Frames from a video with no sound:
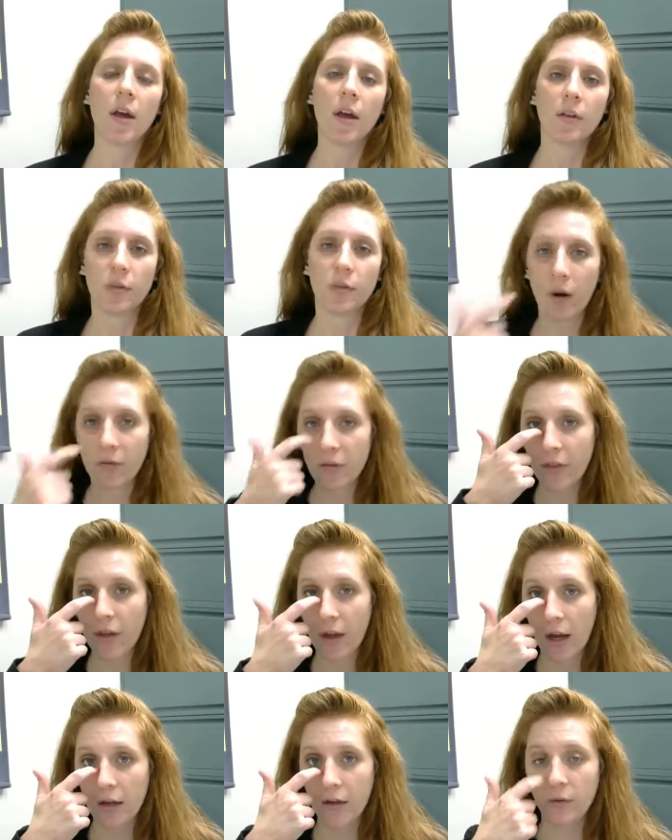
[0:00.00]
So
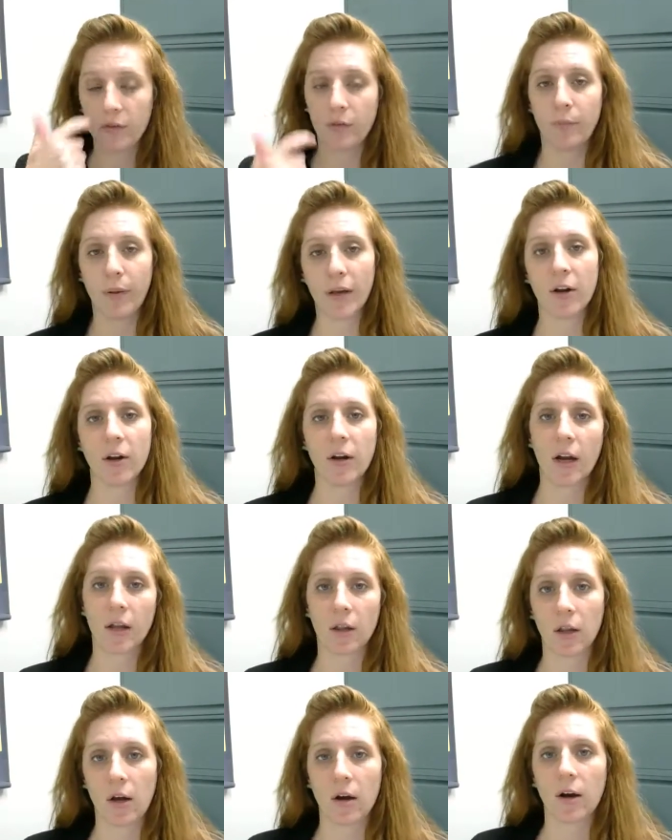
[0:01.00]
everything I do is bigger
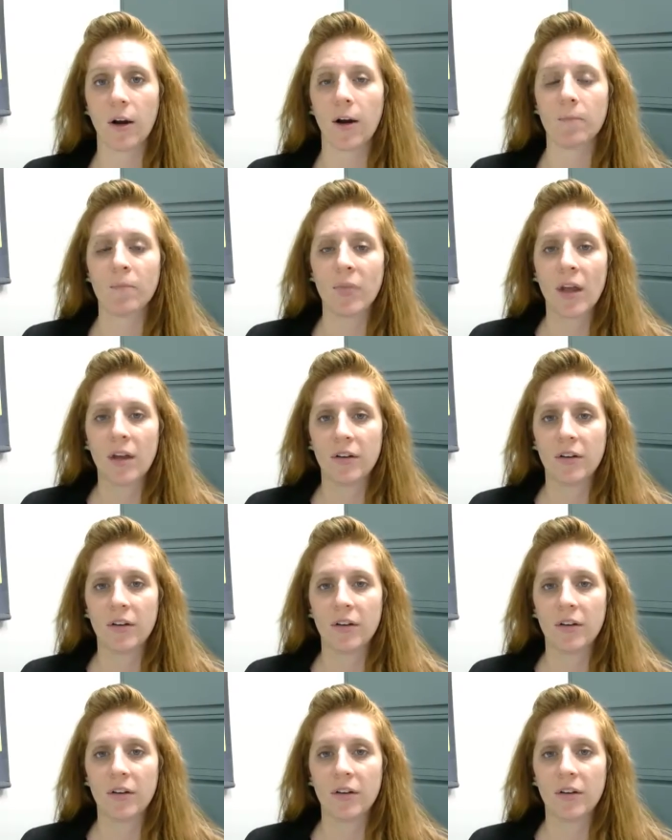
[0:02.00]
and longer